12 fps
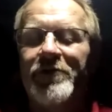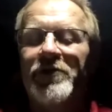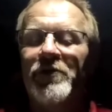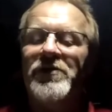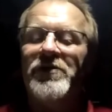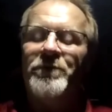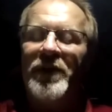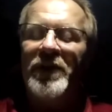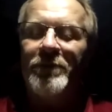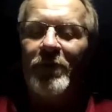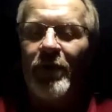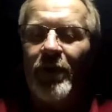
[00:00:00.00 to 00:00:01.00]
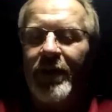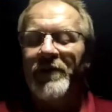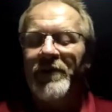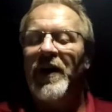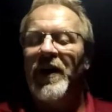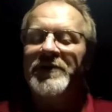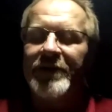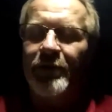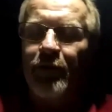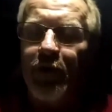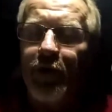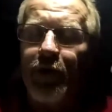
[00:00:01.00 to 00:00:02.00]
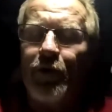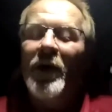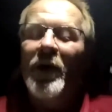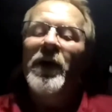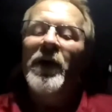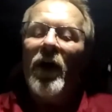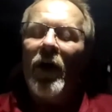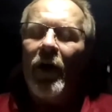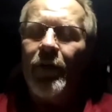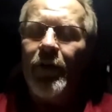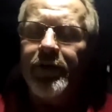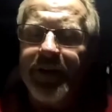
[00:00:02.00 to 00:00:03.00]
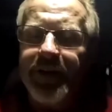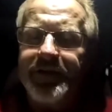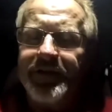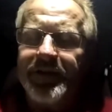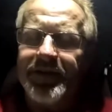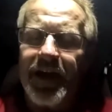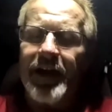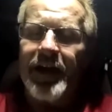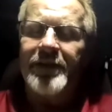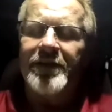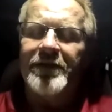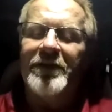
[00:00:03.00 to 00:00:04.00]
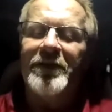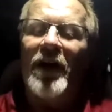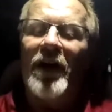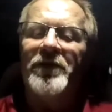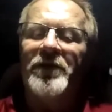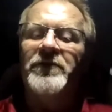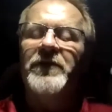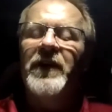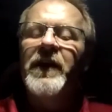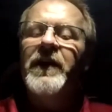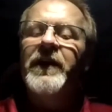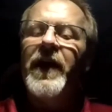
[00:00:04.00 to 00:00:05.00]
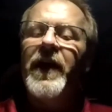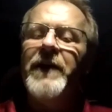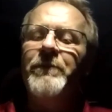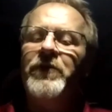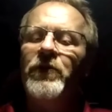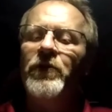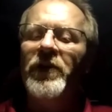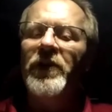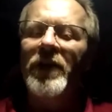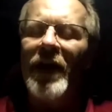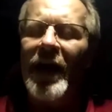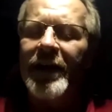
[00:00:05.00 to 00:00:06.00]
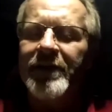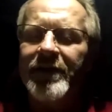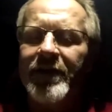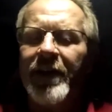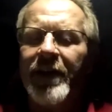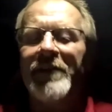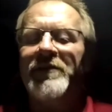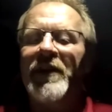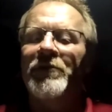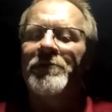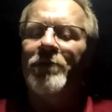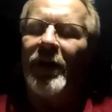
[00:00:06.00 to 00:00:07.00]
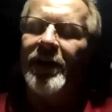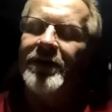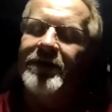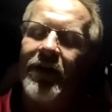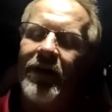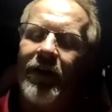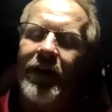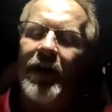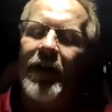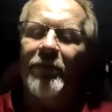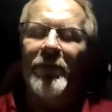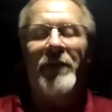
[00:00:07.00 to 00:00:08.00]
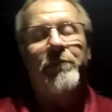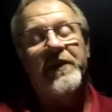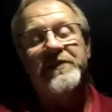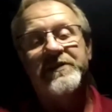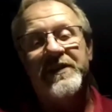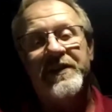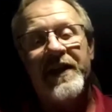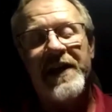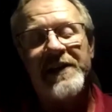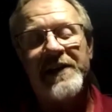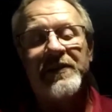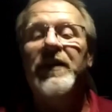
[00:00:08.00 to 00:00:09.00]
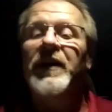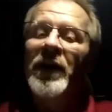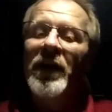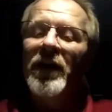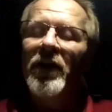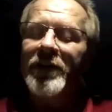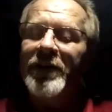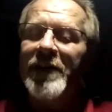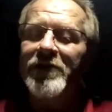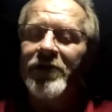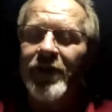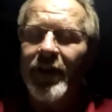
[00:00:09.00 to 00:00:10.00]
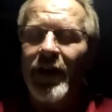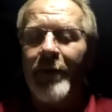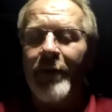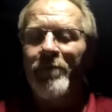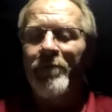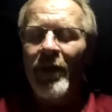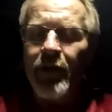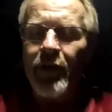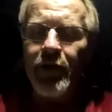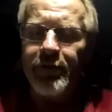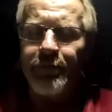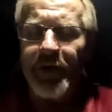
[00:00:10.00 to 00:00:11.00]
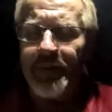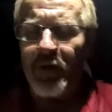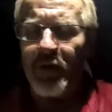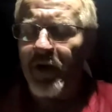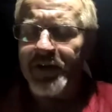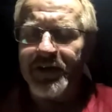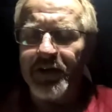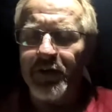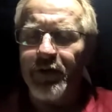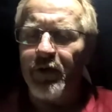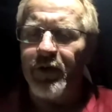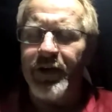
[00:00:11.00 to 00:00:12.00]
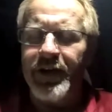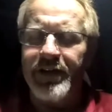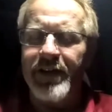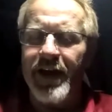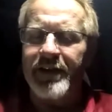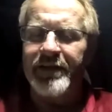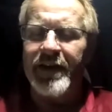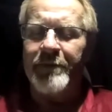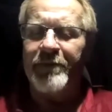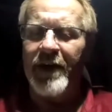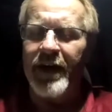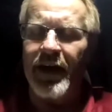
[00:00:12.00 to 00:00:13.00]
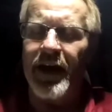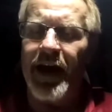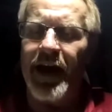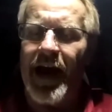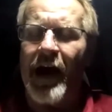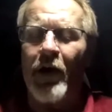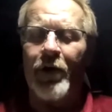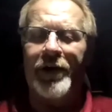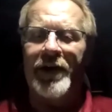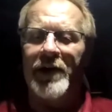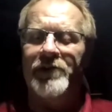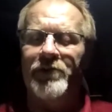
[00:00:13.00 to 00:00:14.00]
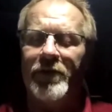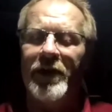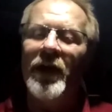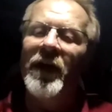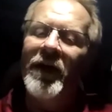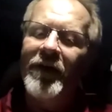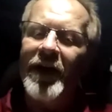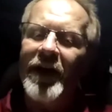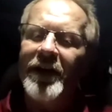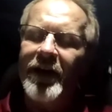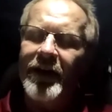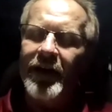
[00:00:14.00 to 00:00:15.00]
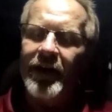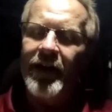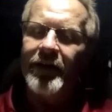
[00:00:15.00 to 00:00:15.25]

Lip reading: Jewish people under Nazi rule. All those Nazi scientists and doctors came to the United States and was placed in our government, placed in NASA. Look that shit up. Those people are still doing the exact same thing in our country they did in